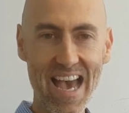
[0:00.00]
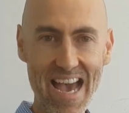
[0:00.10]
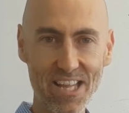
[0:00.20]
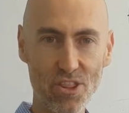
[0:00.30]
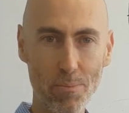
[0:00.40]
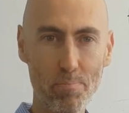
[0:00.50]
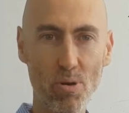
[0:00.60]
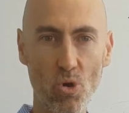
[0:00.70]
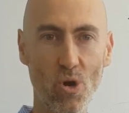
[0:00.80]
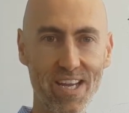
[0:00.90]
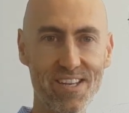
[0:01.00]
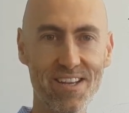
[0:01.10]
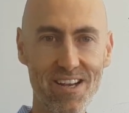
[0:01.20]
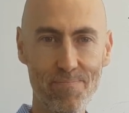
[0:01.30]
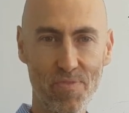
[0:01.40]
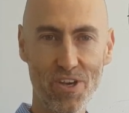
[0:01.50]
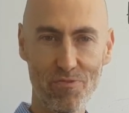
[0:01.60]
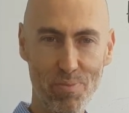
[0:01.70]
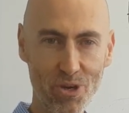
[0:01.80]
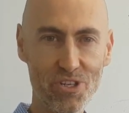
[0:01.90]
at the point of
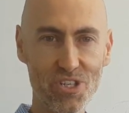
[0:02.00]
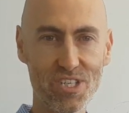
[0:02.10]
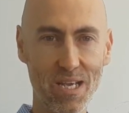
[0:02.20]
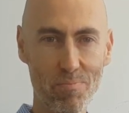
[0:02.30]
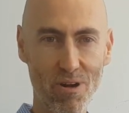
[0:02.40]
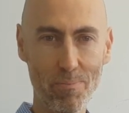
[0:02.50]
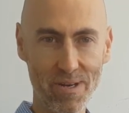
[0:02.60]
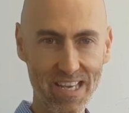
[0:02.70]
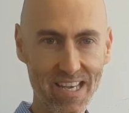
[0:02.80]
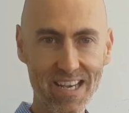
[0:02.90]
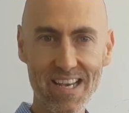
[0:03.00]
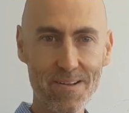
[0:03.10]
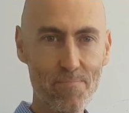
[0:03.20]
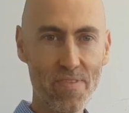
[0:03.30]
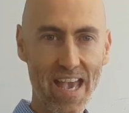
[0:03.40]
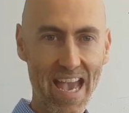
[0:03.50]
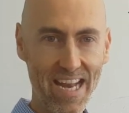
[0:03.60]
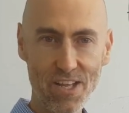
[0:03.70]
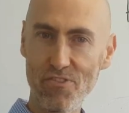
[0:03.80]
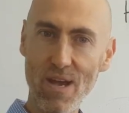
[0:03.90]
purchasing property.
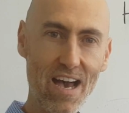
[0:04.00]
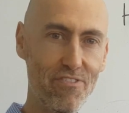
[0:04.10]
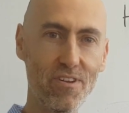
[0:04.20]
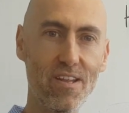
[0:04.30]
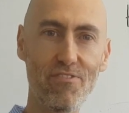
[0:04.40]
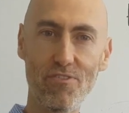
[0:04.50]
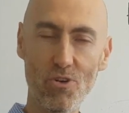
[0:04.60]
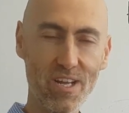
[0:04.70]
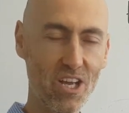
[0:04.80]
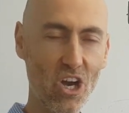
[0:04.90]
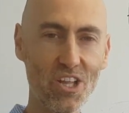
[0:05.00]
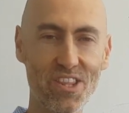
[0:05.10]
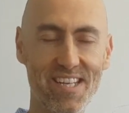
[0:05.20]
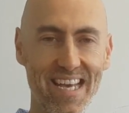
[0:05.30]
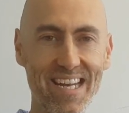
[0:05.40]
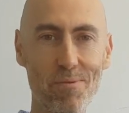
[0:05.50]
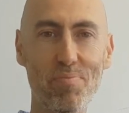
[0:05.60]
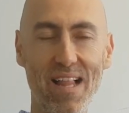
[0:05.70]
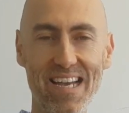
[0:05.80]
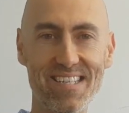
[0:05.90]
And if you've already got the debt in
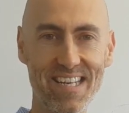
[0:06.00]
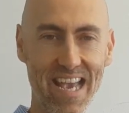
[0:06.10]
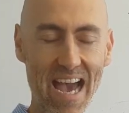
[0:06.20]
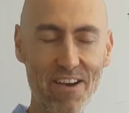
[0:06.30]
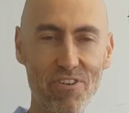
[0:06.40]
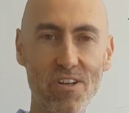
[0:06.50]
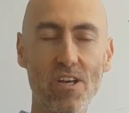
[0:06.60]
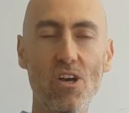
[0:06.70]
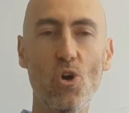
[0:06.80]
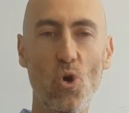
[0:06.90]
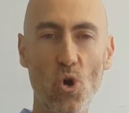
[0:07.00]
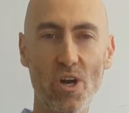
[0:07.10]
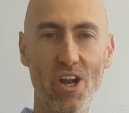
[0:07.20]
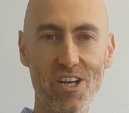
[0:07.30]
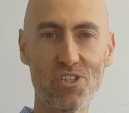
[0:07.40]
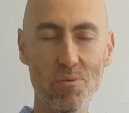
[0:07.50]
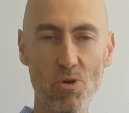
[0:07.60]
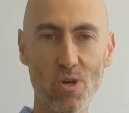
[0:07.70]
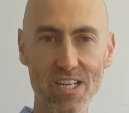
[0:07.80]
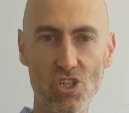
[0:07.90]
place and you haven't organised your
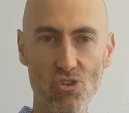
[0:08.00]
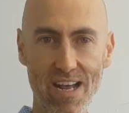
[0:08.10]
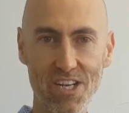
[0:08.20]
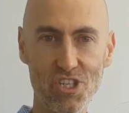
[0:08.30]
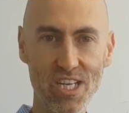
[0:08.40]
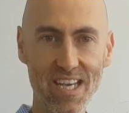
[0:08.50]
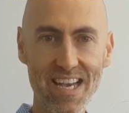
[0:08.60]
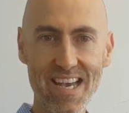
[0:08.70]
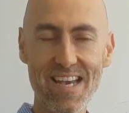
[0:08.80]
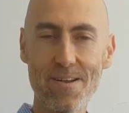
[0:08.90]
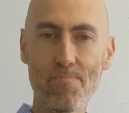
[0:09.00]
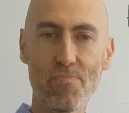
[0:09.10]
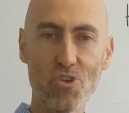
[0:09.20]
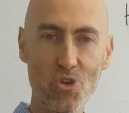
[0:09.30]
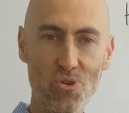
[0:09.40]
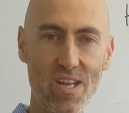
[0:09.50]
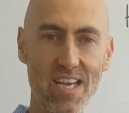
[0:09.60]
mortgage strategy, you